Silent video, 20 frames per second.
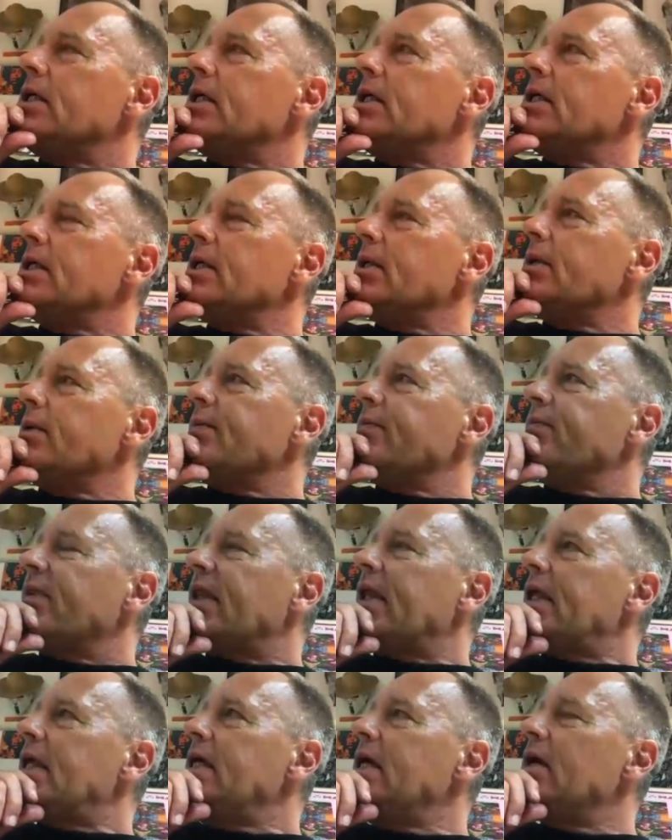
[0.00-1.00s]
um,
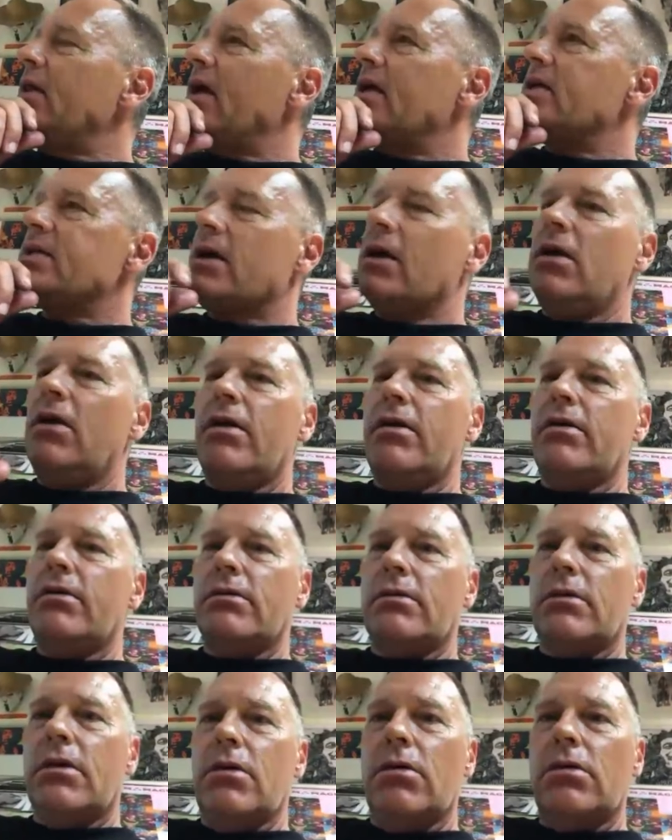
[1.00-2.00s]
here there's a
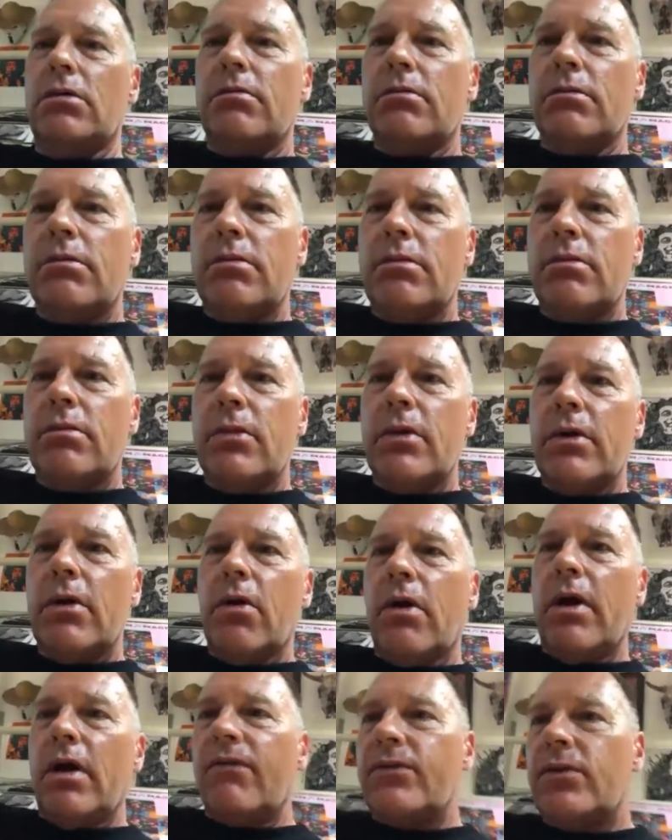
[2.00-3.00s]
oh
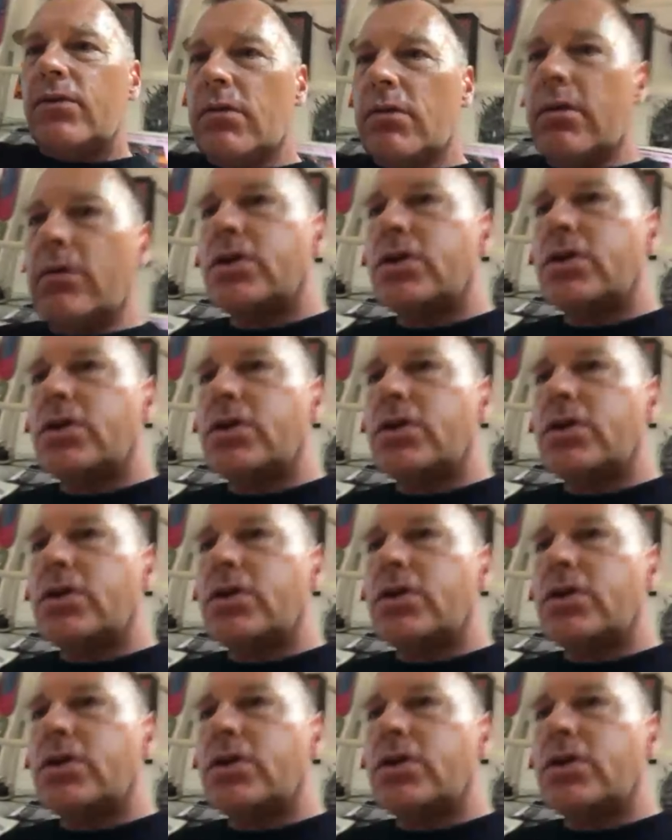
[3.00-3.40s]
oh I have to